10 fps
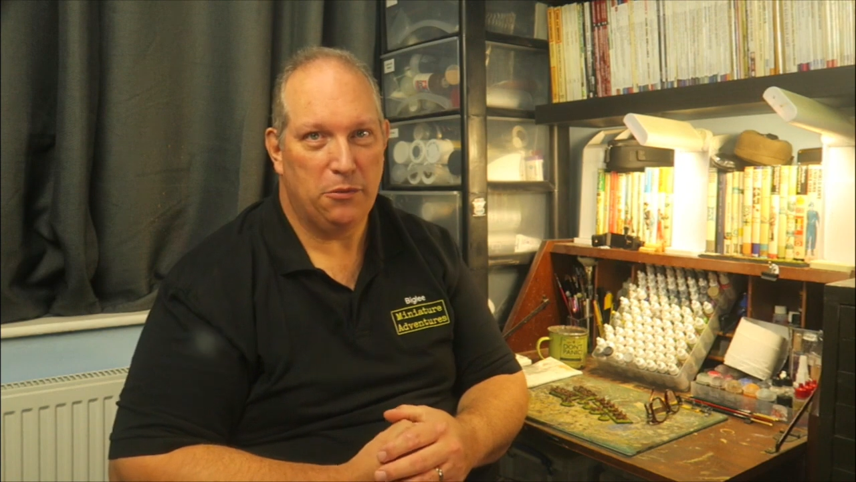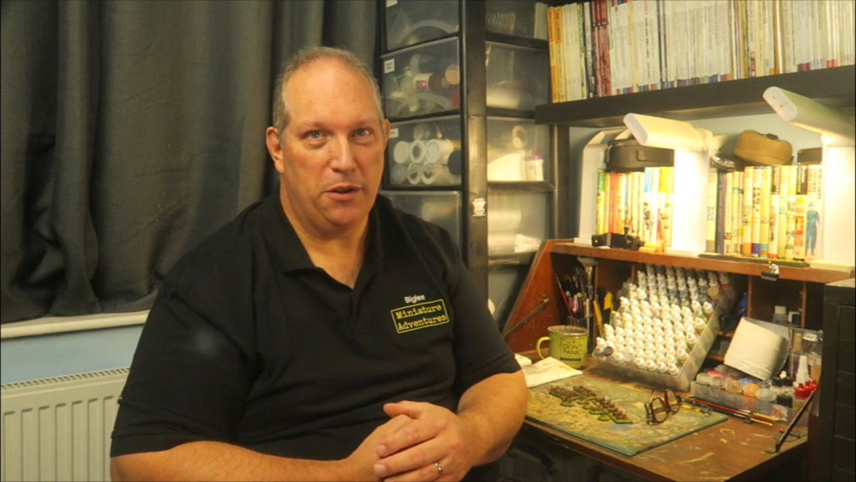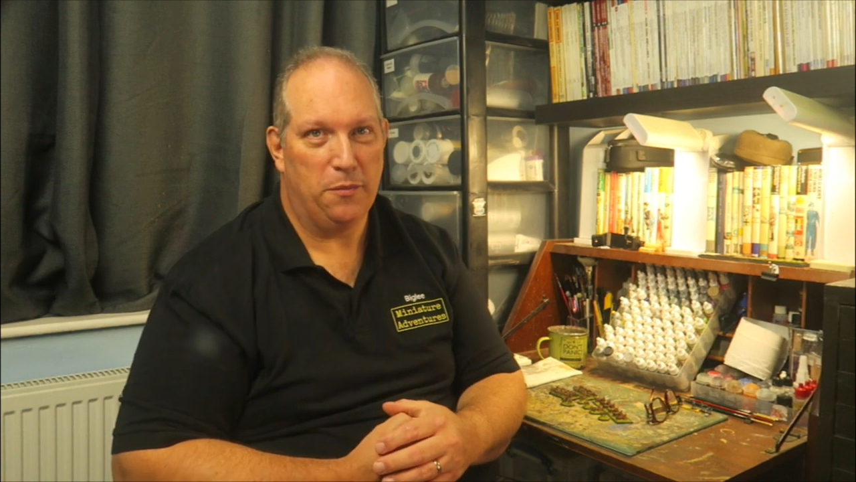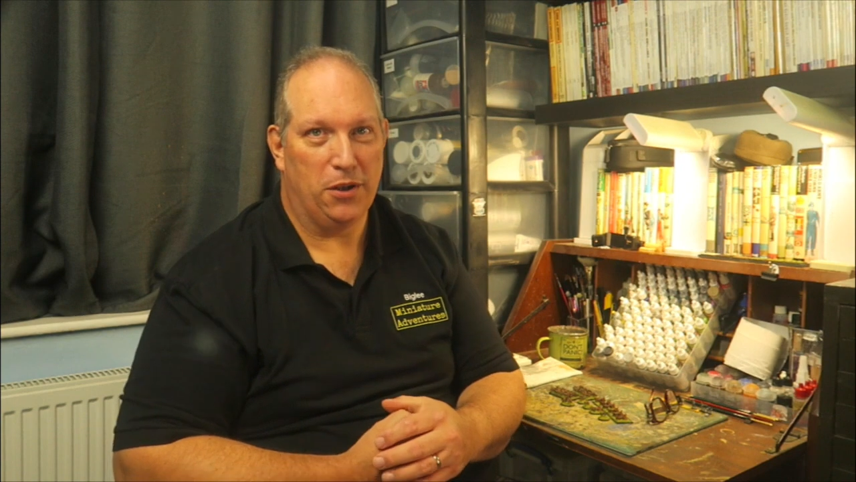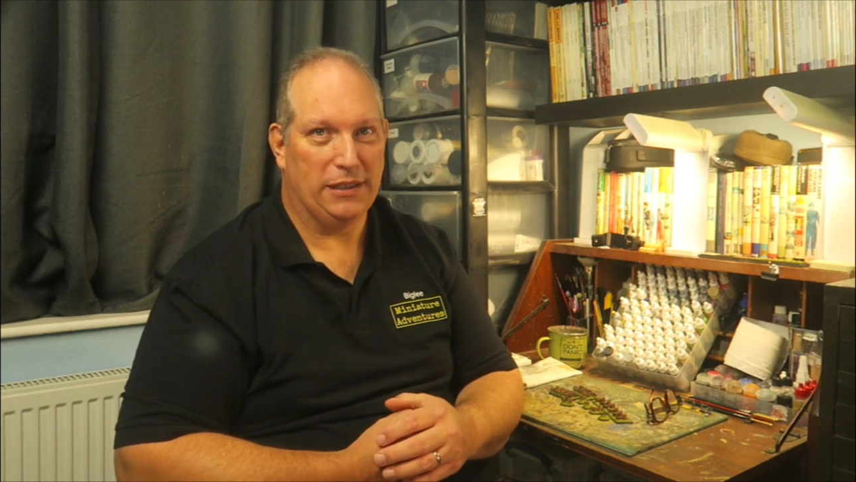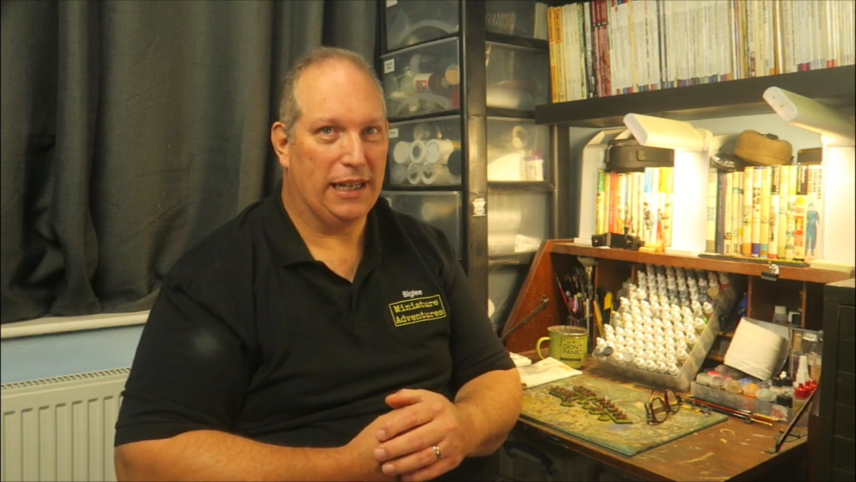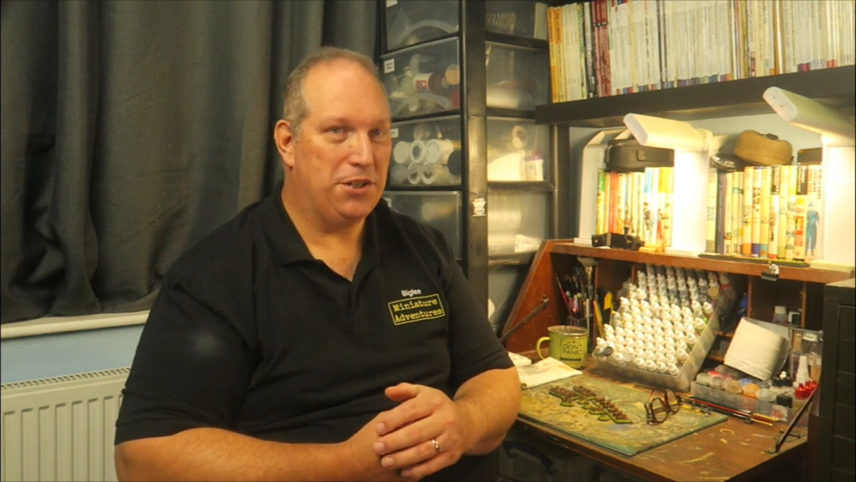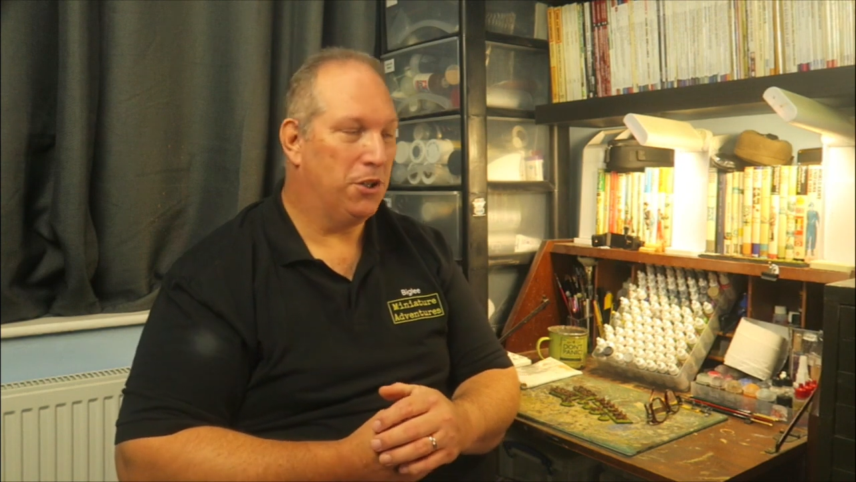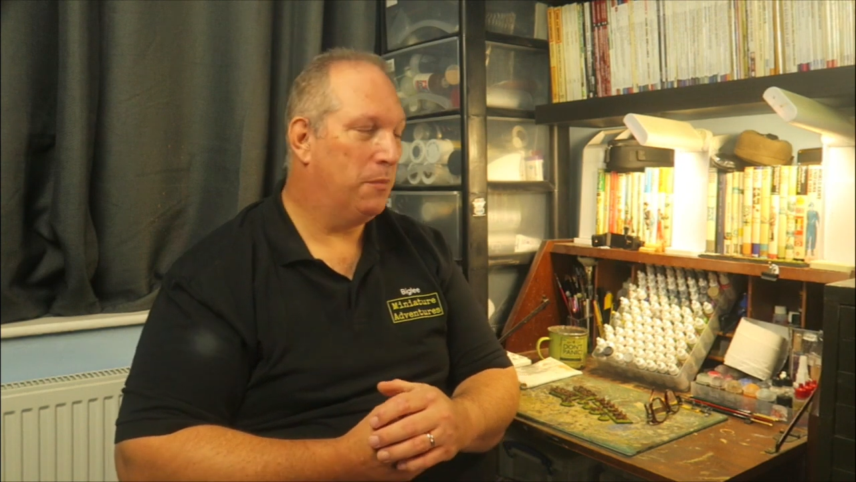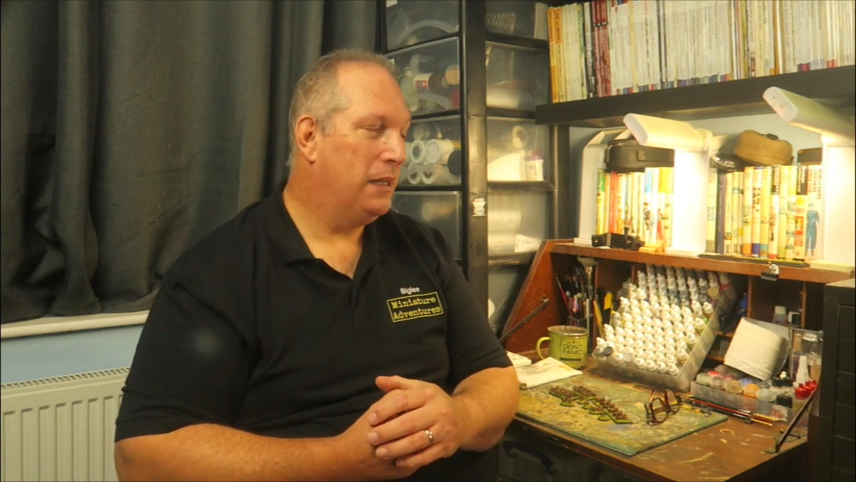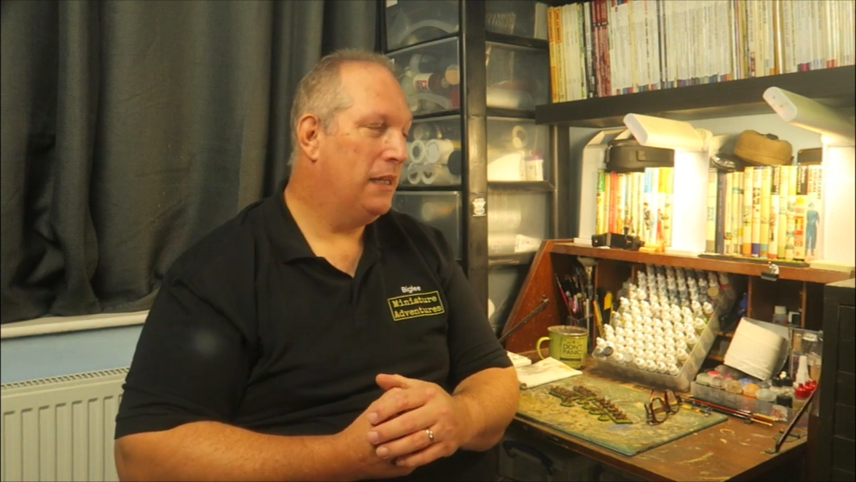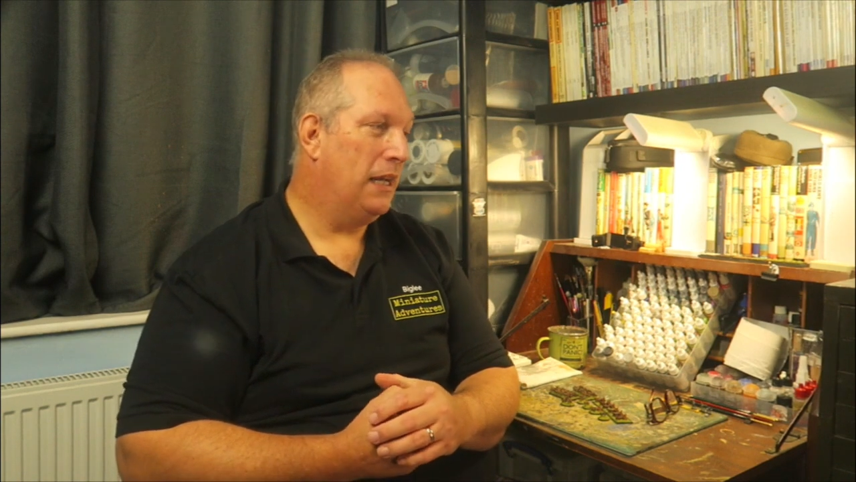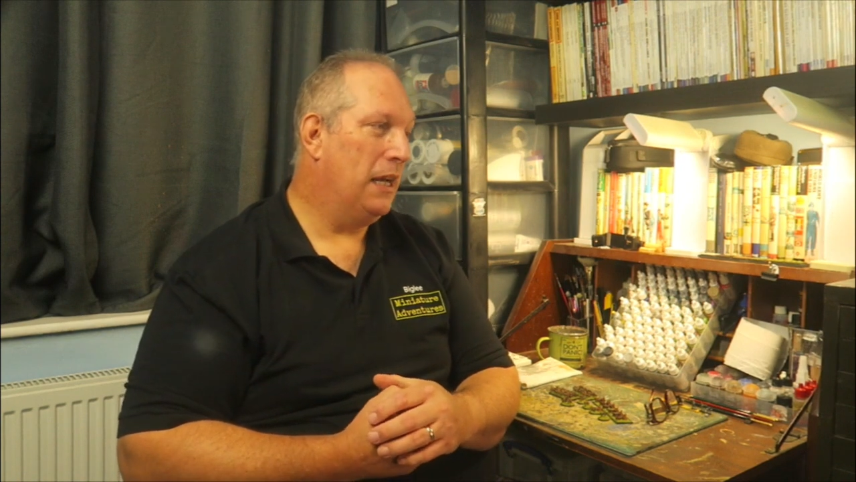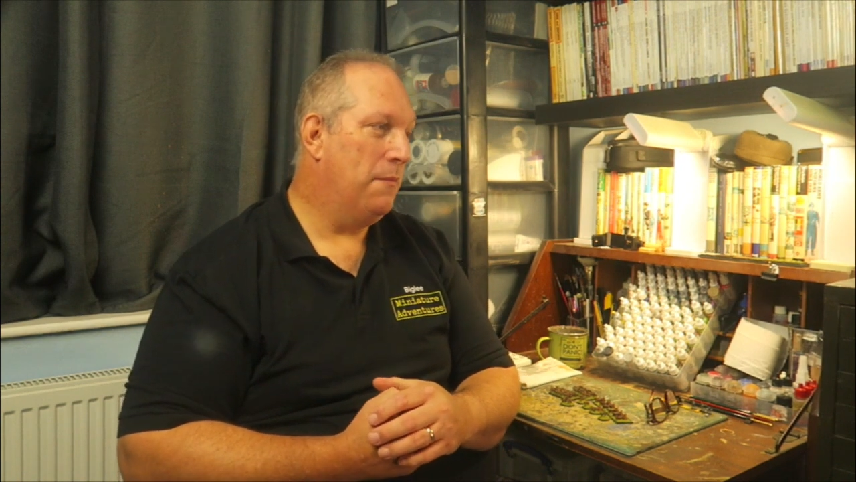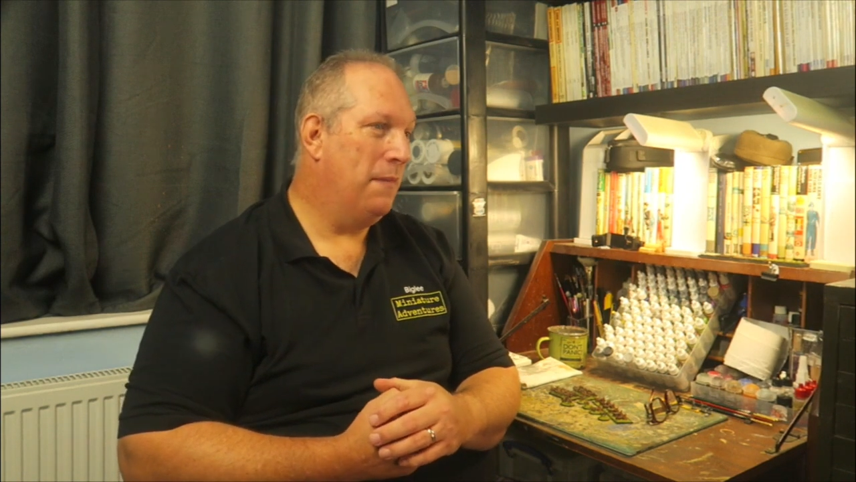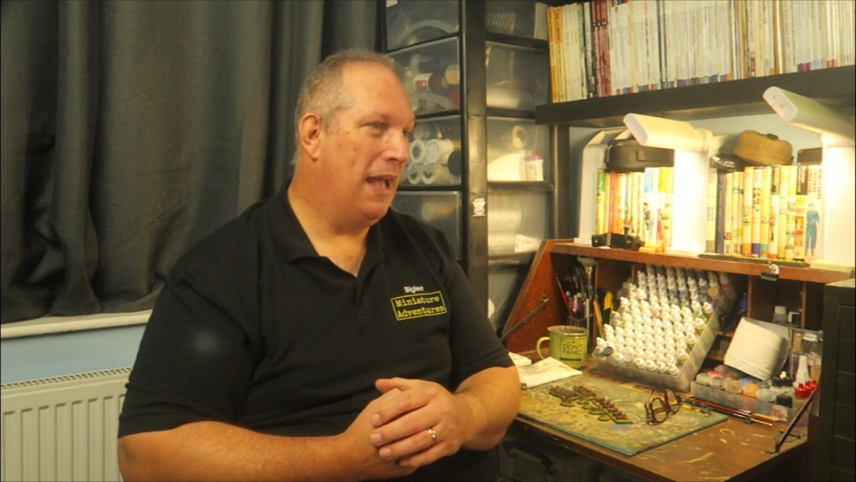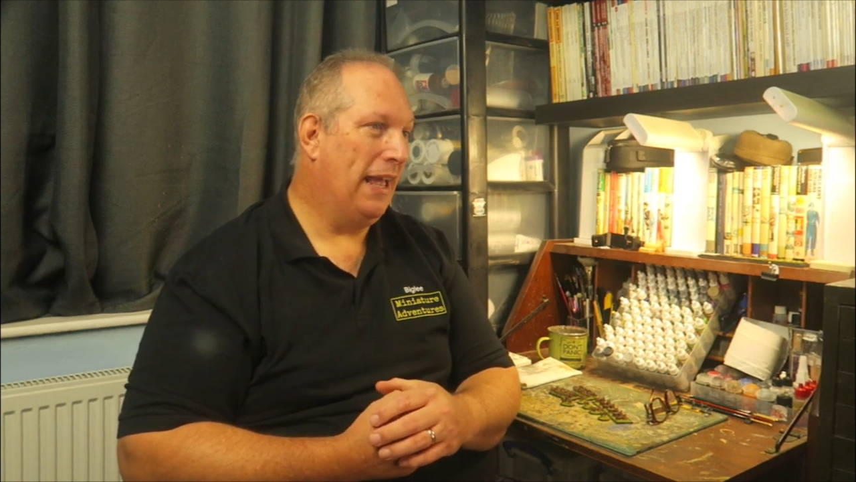with my day job. And